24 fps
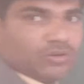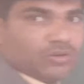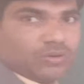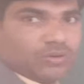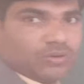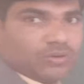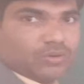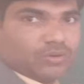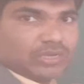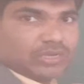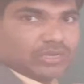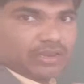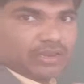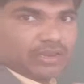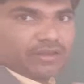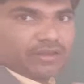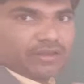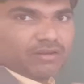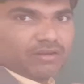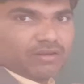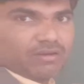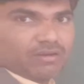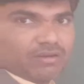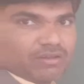Okay,
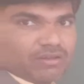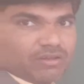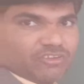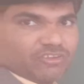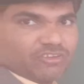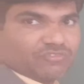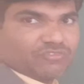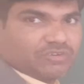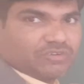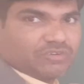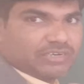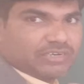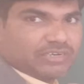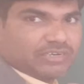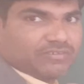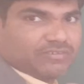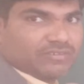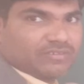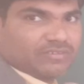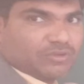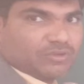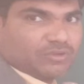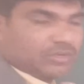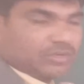clear or not all the
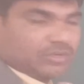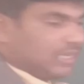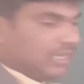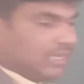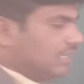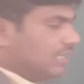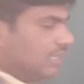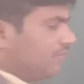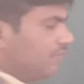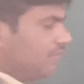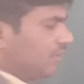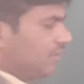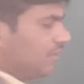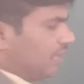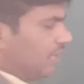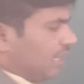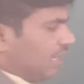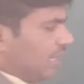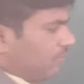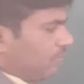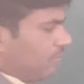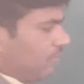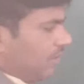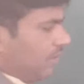students? You take a
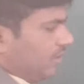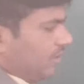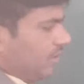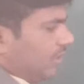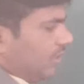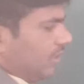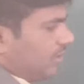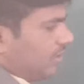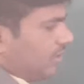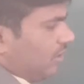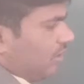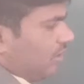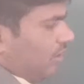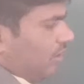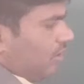normal here.